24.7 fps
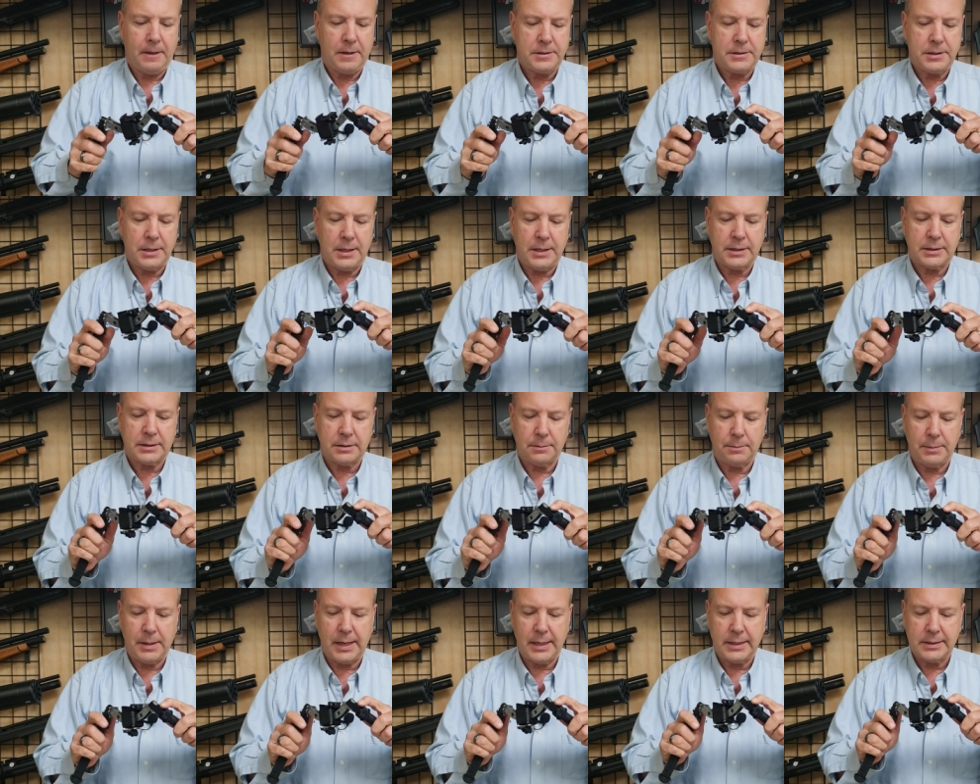Just
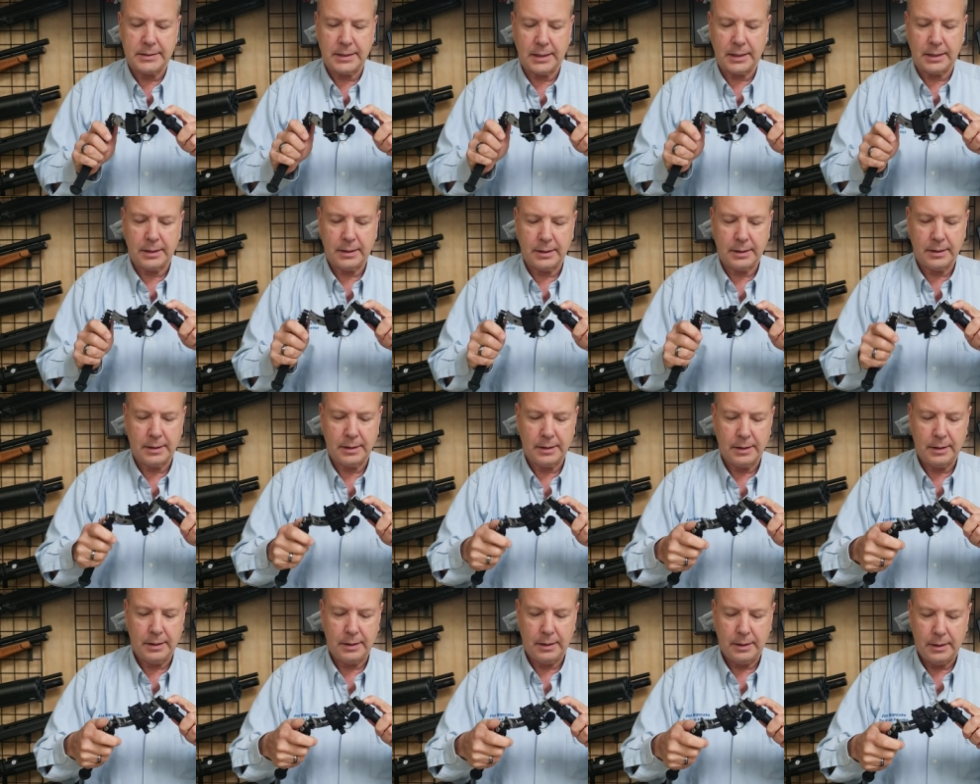amazing.
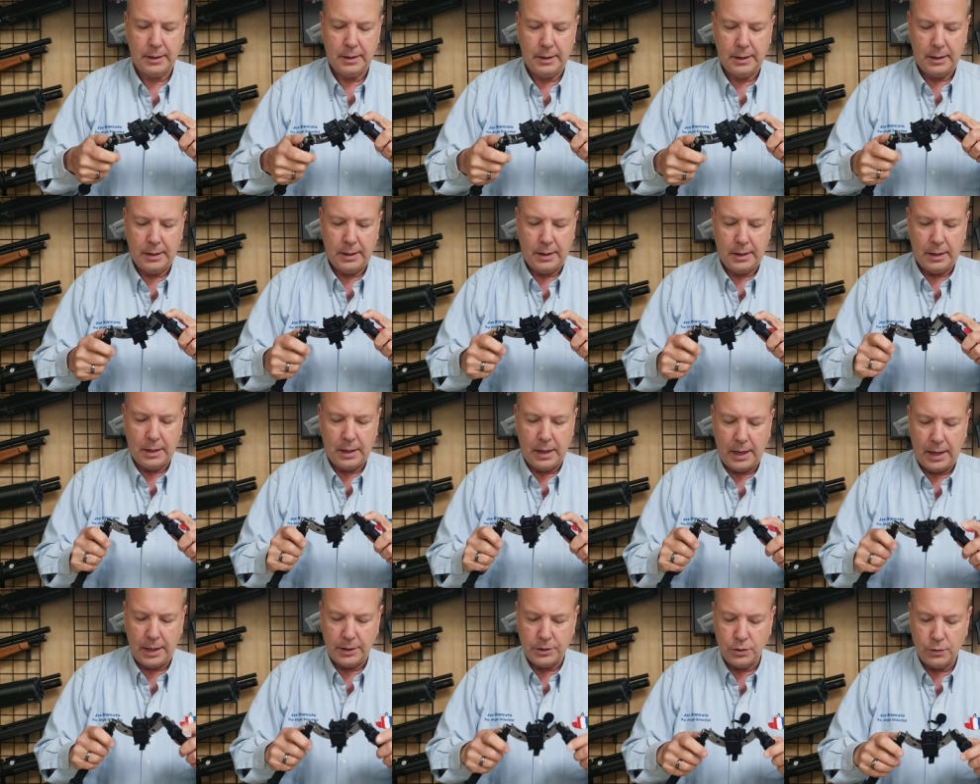
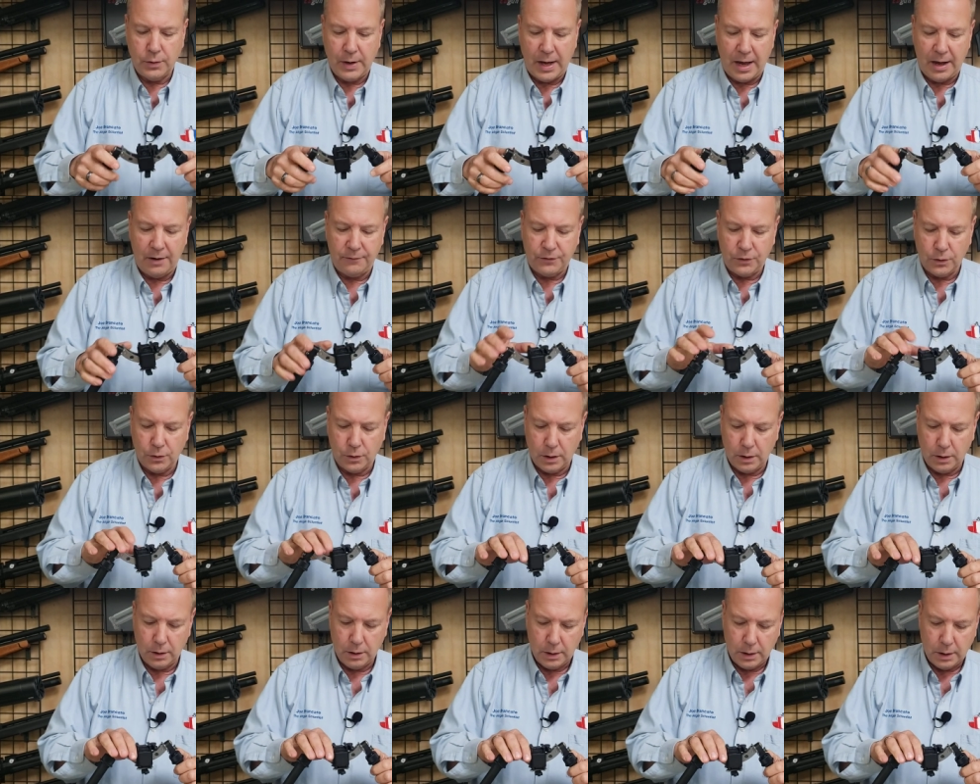And you have
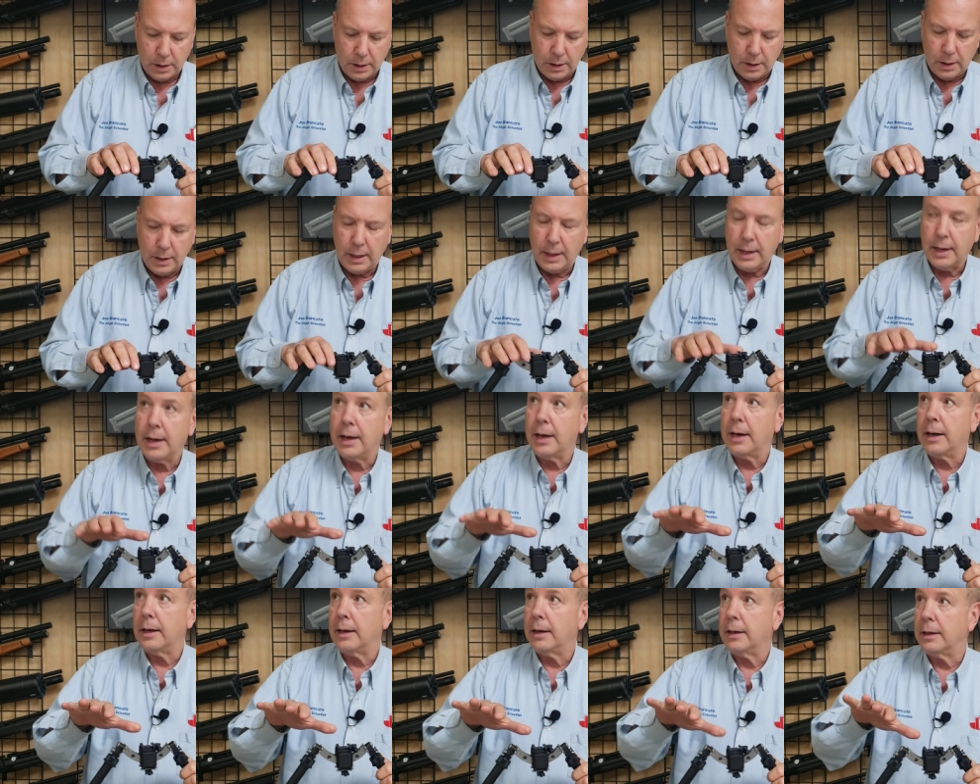your,
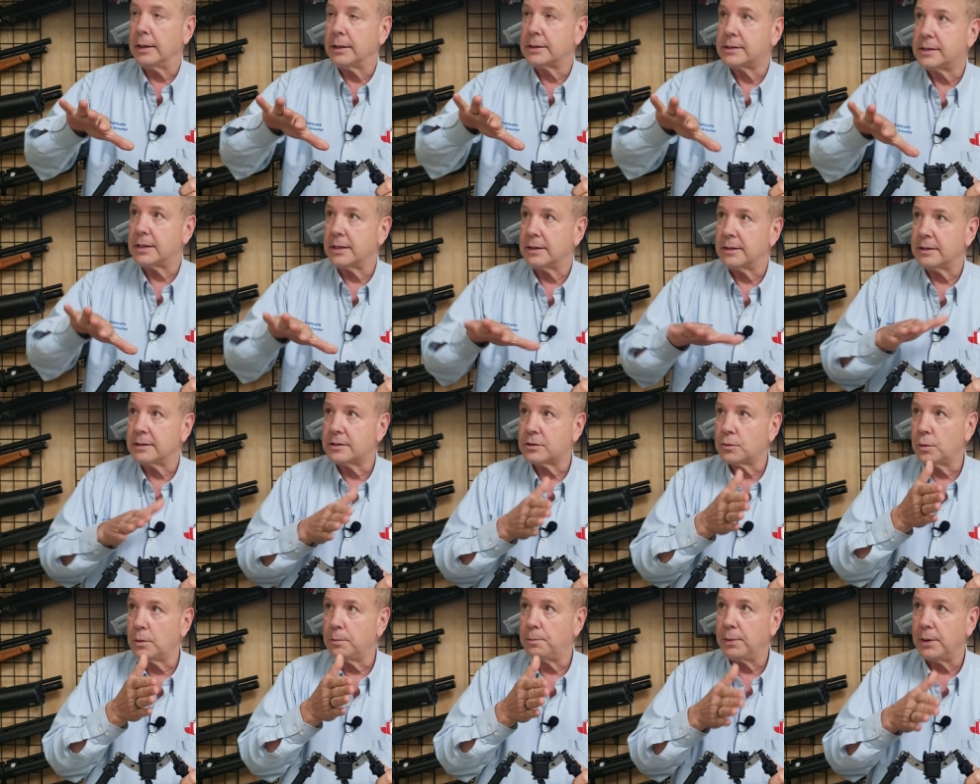let's see,
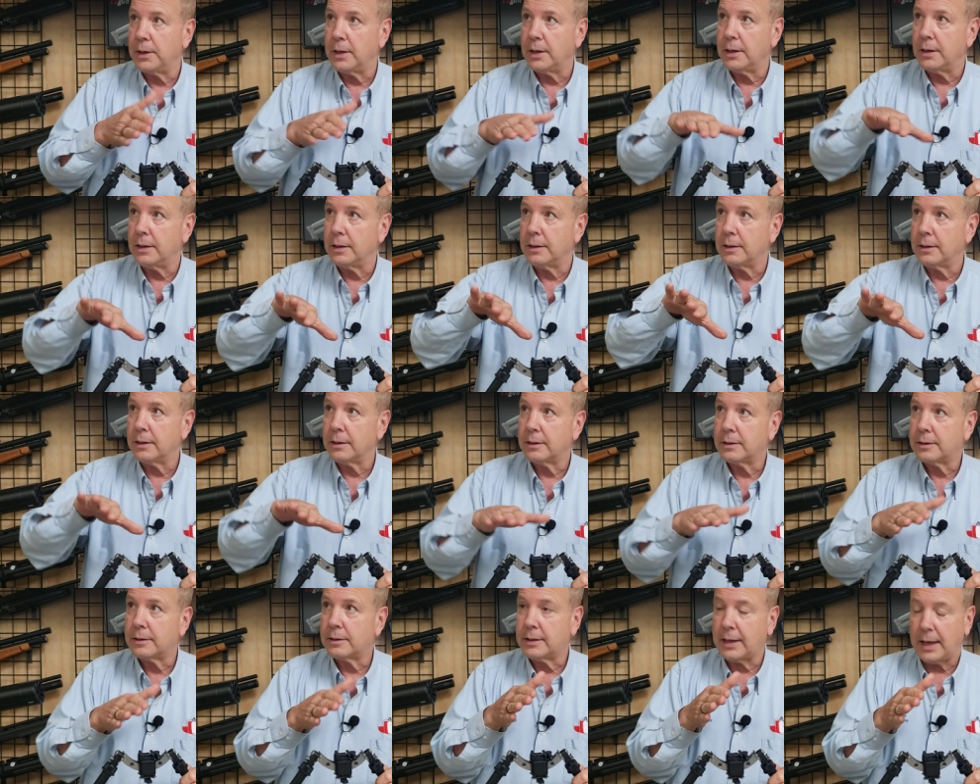this would be
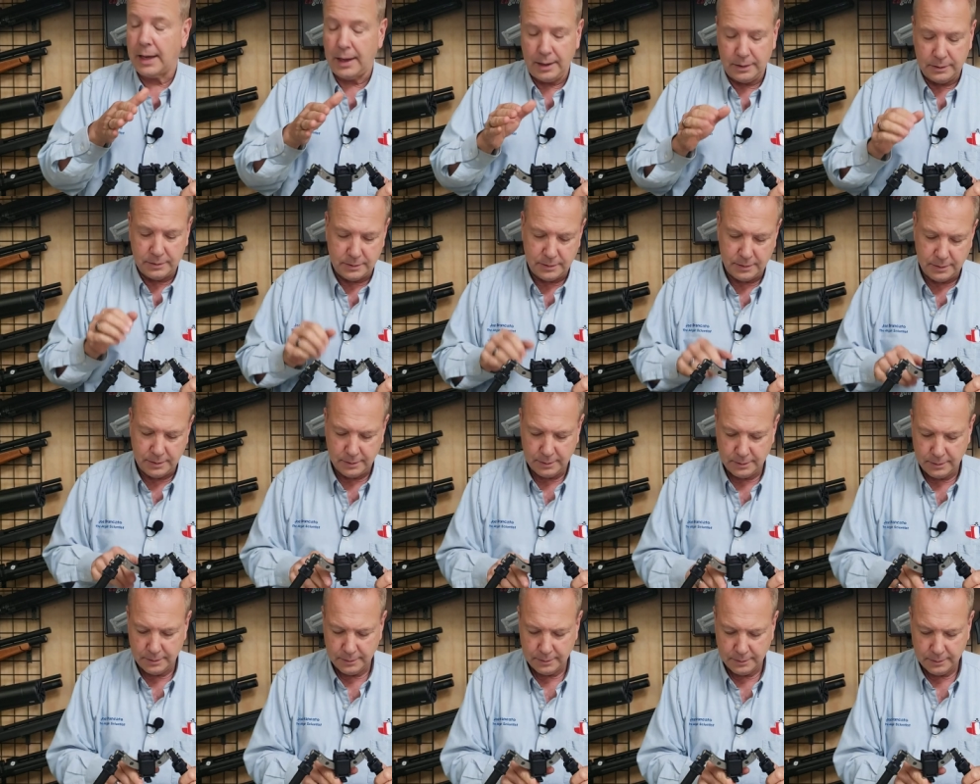cant.
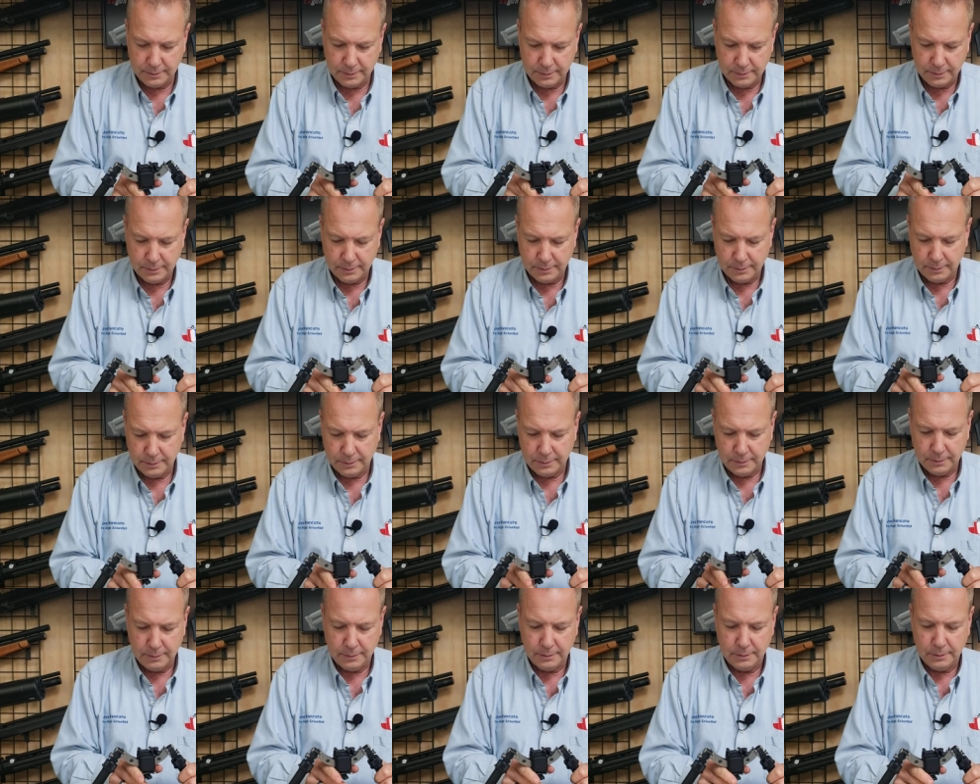
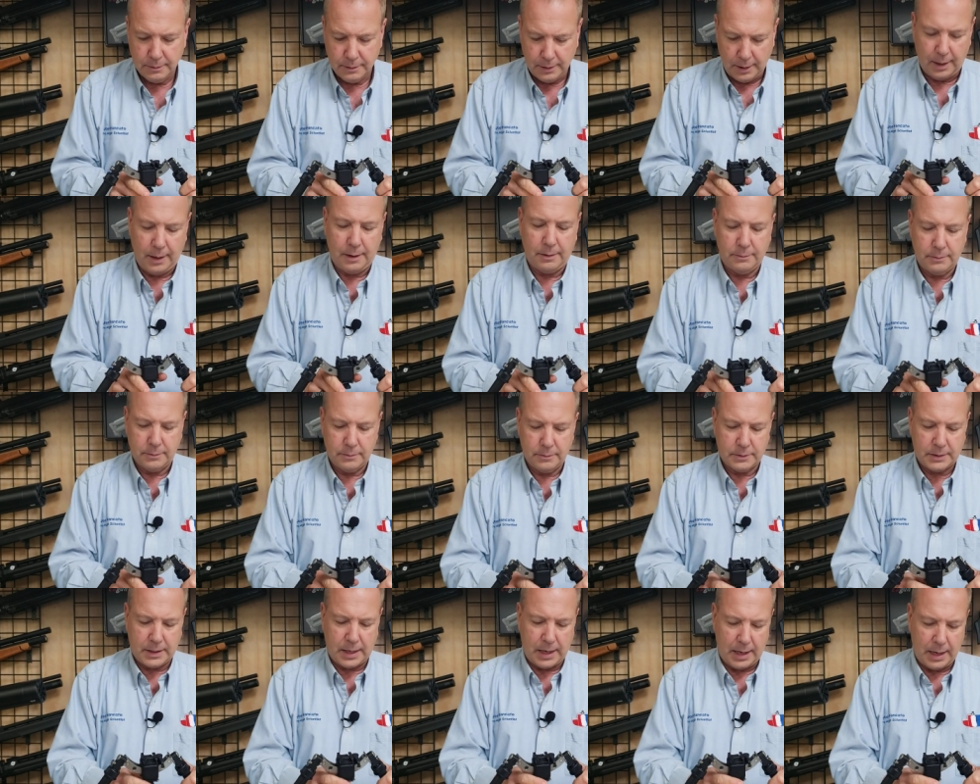Yeah,
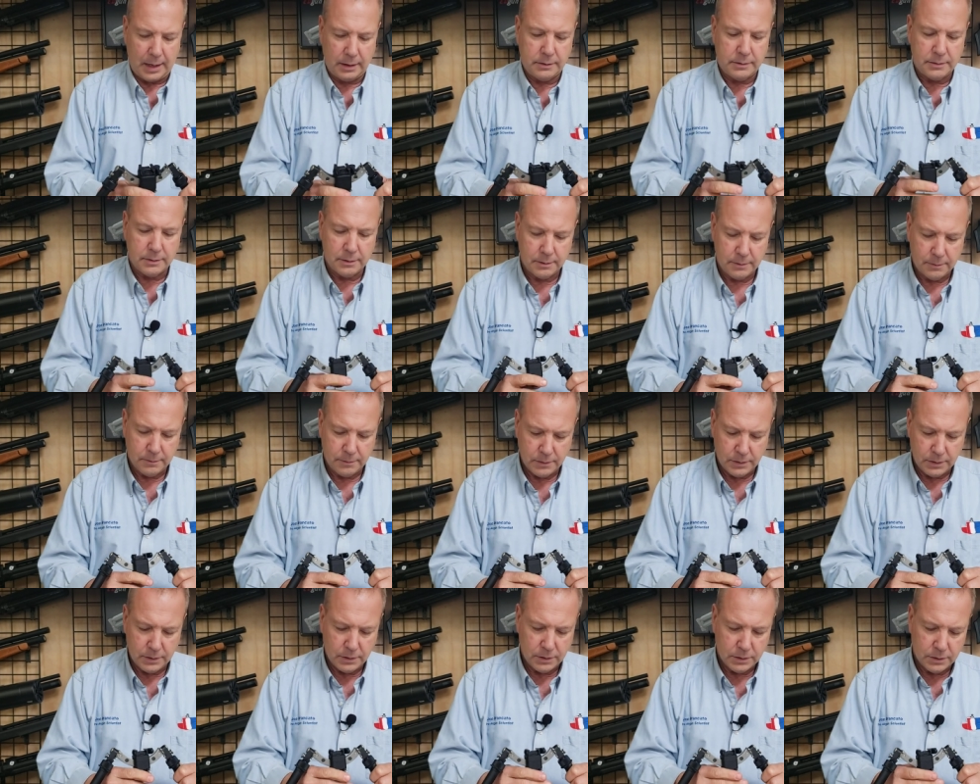cant.
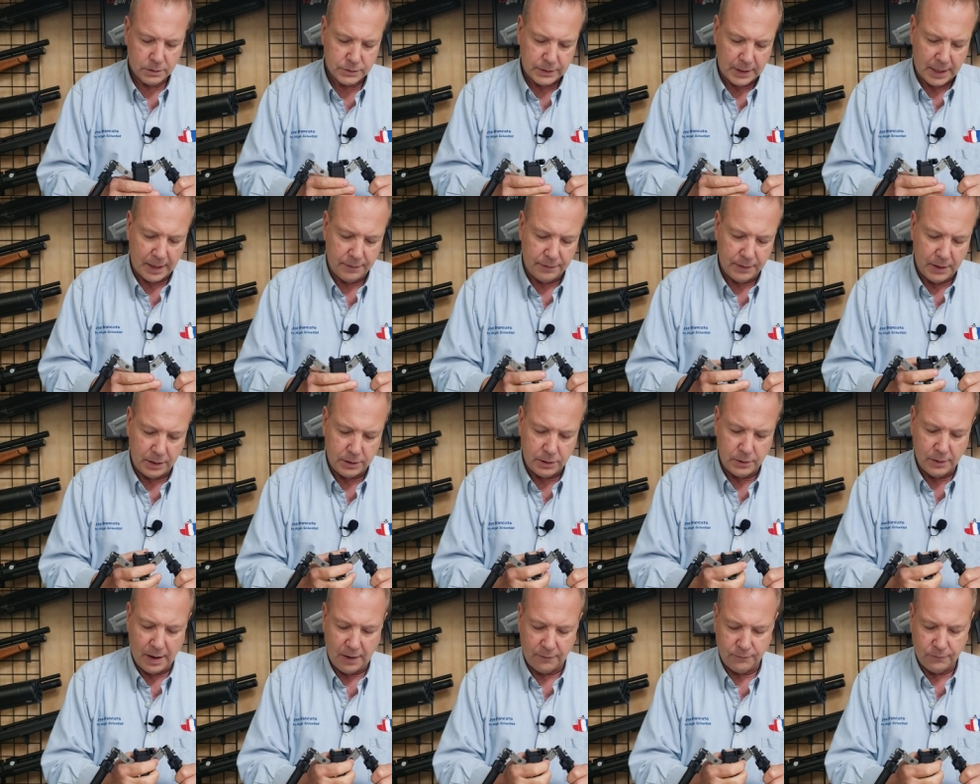And then
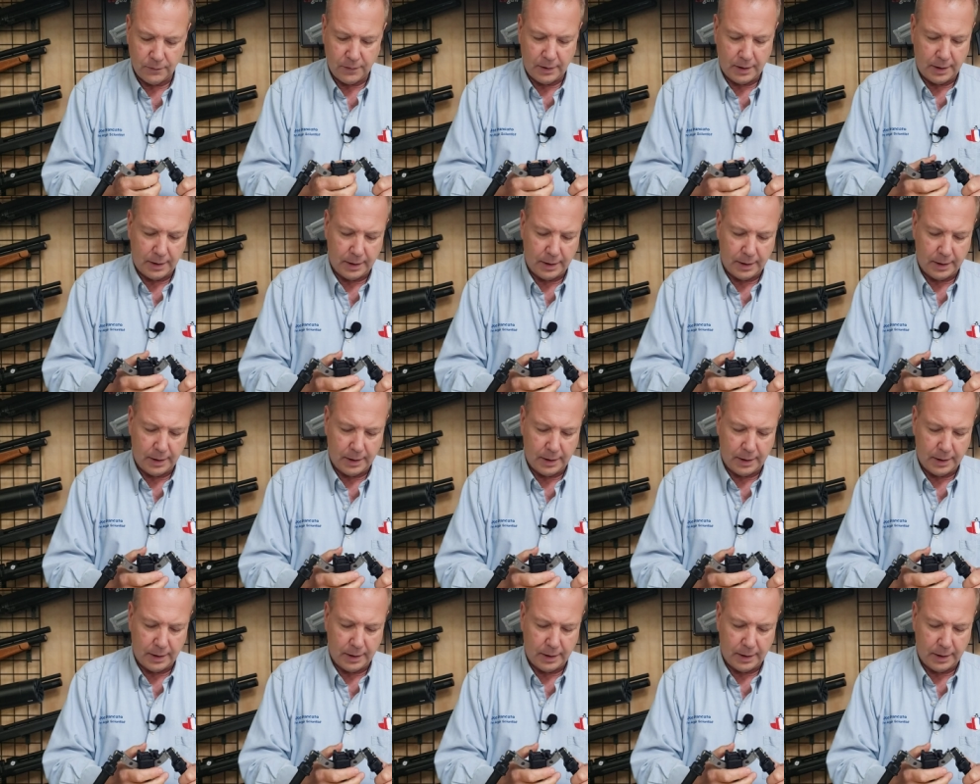you have,